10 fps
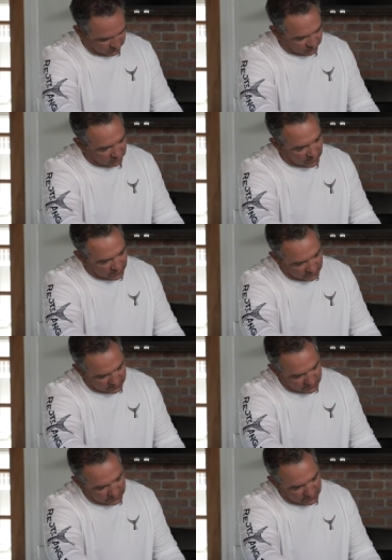that the rib
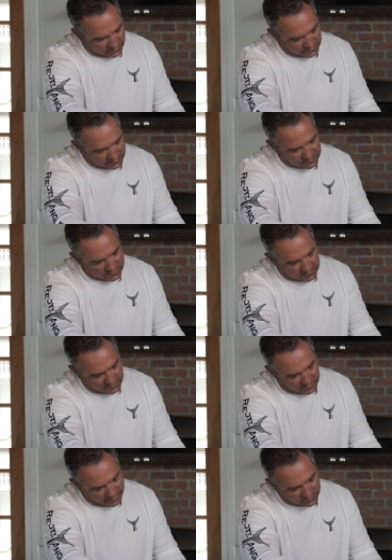cage? That is
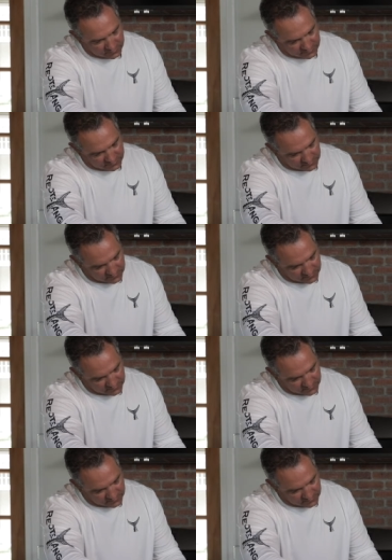the it's the